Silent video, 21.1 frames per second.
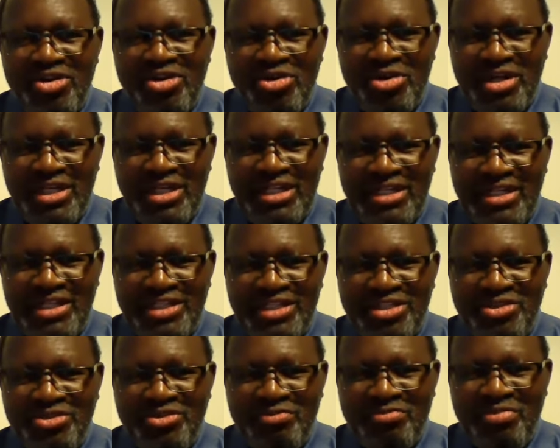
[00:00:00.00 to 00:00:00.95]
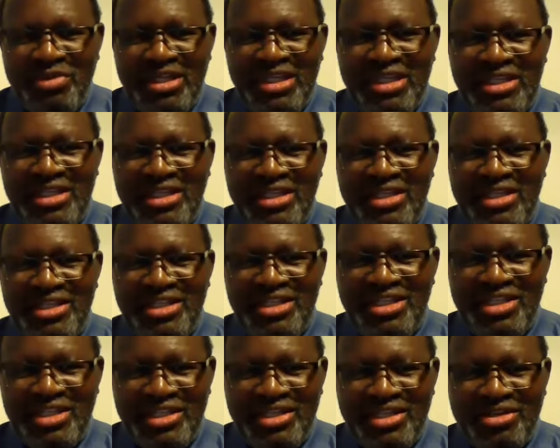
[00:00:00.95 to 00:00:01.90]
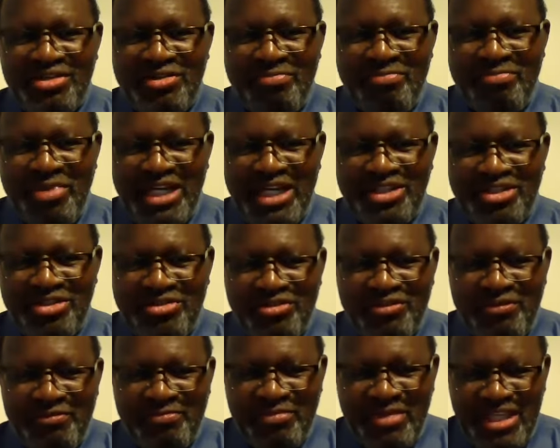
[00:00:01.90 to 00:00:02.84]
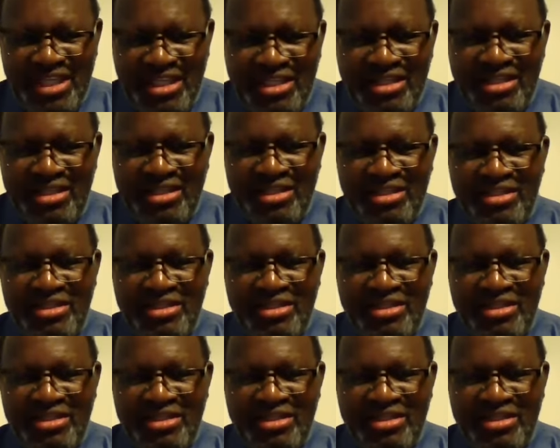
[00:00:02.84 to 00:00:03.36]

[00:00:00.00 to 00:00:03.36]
Godliness to be an integral part of me